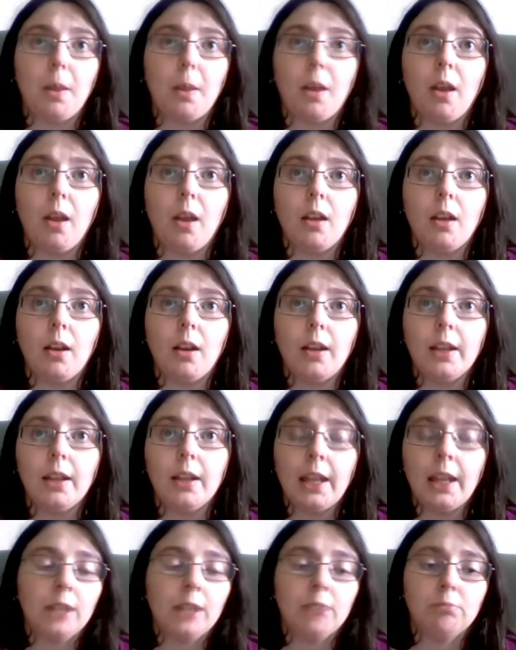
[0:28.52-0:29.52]
I
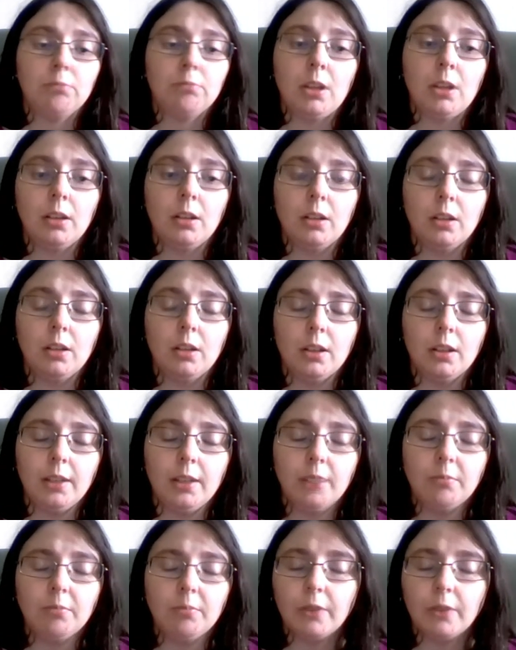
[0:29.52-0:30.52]
am in
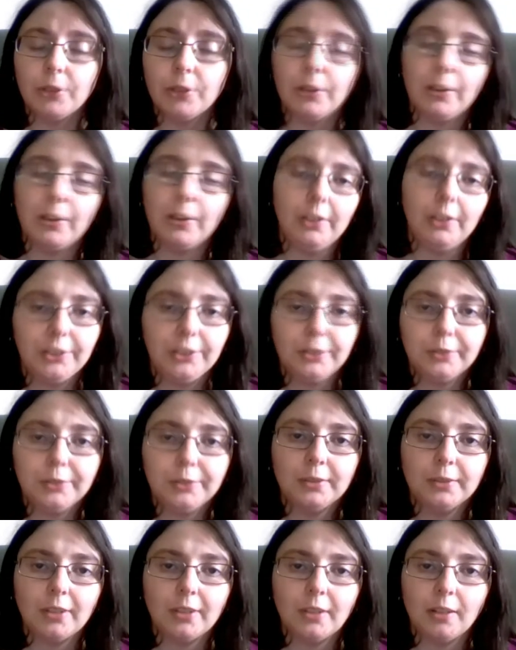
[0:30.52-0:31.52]
my 30s,
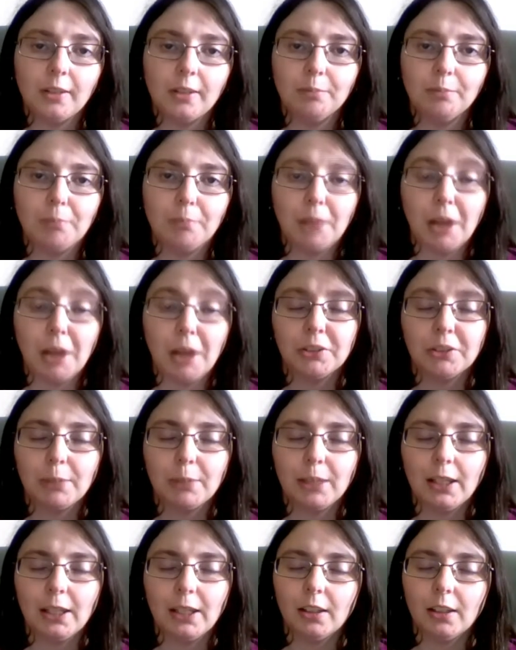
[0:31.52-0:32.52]
I'm past the
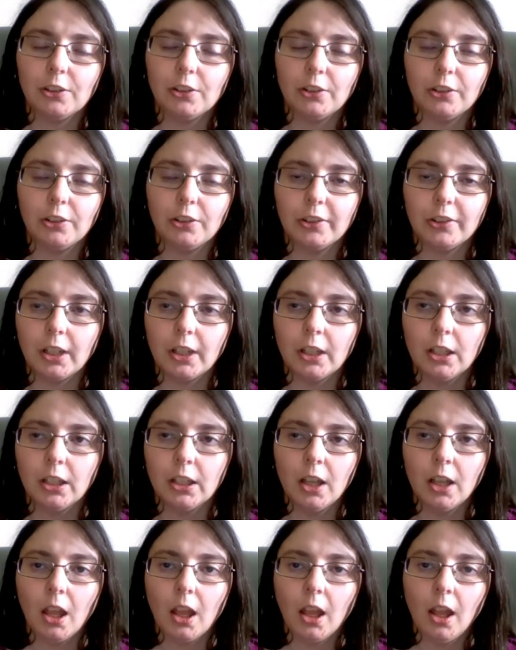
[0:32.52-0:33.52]
peak as you could say.
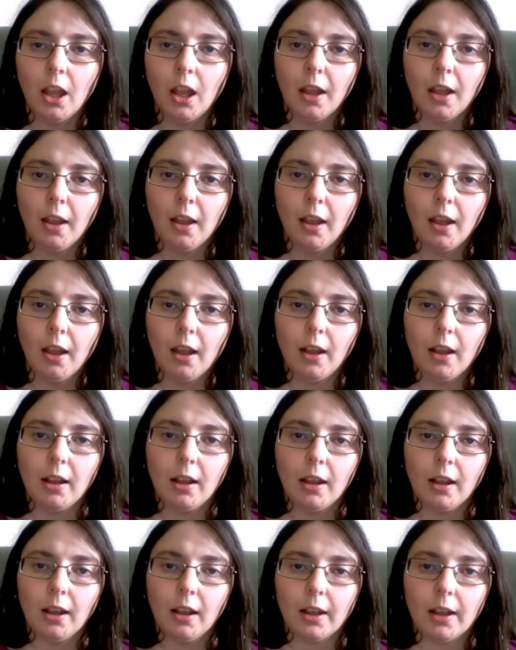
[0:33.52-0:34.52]

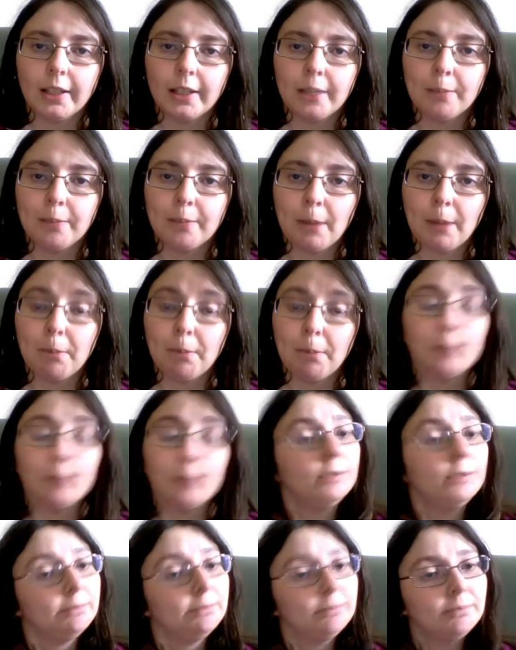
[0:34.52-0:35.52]
I am a mother,
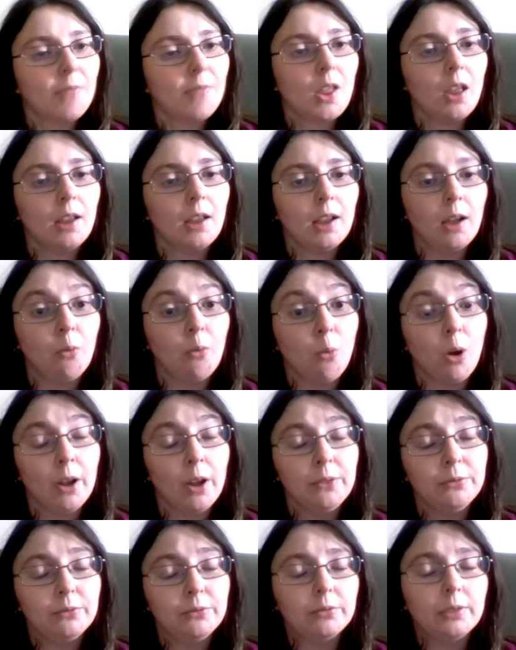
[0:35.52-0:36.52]
a
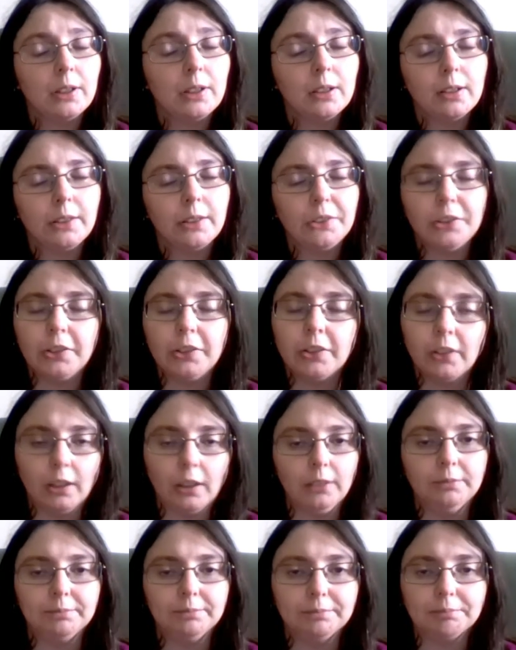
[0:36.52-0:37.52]
wife, a sister,
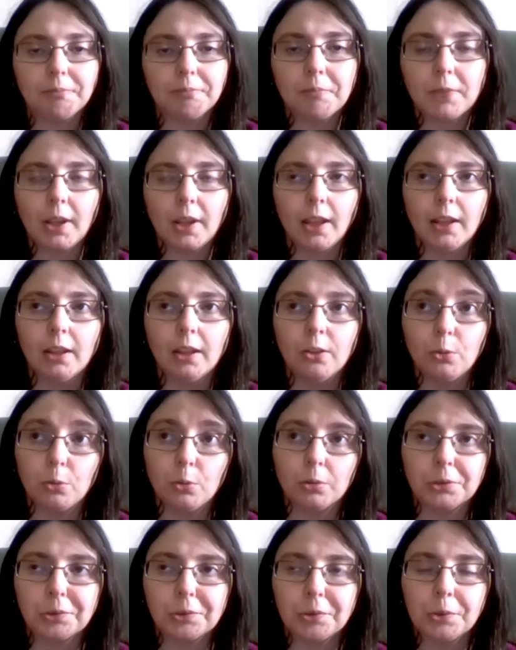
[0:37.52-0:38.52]
and a
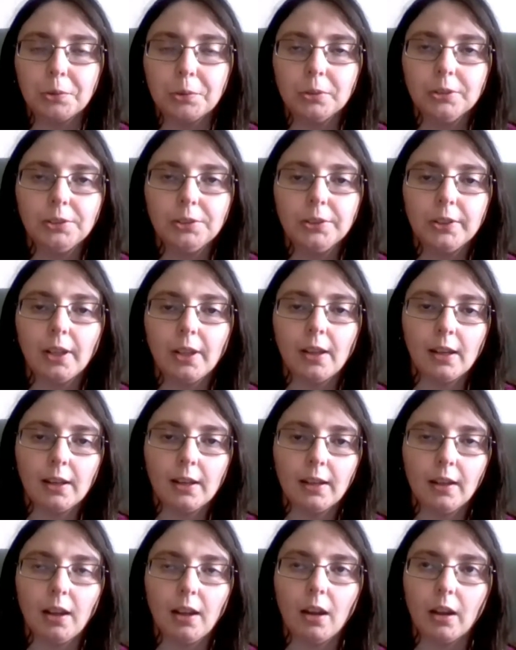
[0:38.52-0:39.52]
daughter, of course.
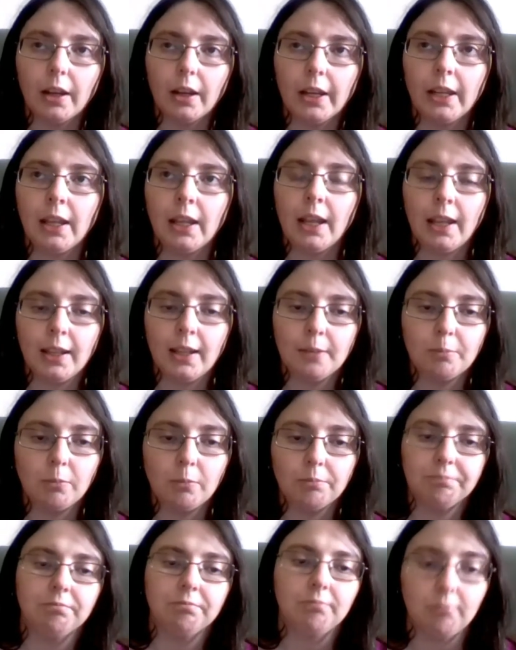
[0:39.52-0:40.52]
I
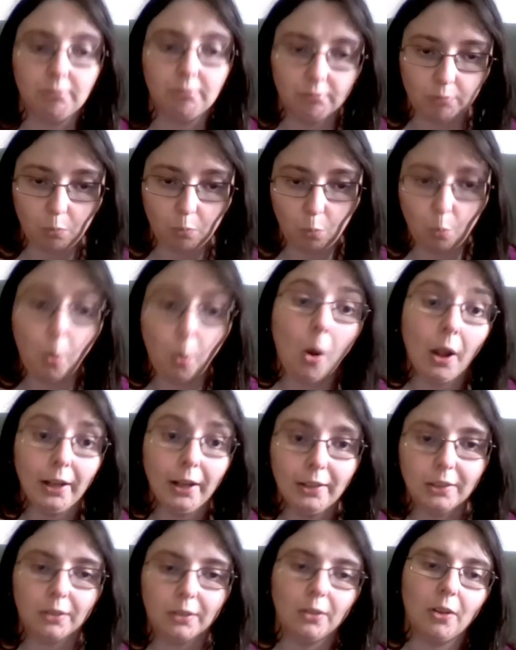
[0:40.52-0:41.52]
am
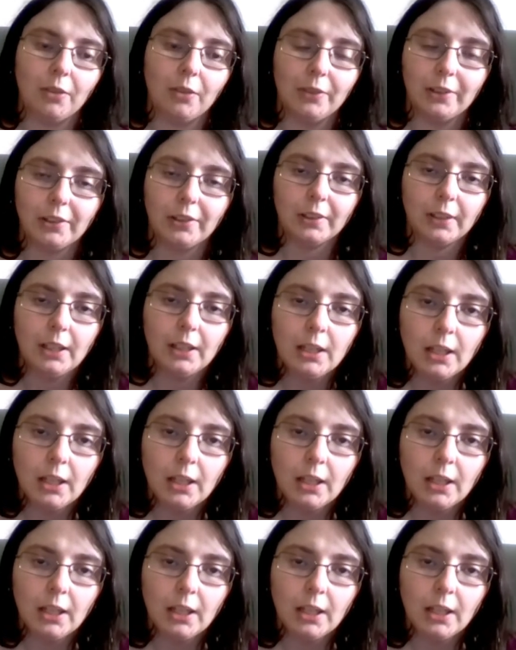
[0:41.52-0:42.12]
white, obviously.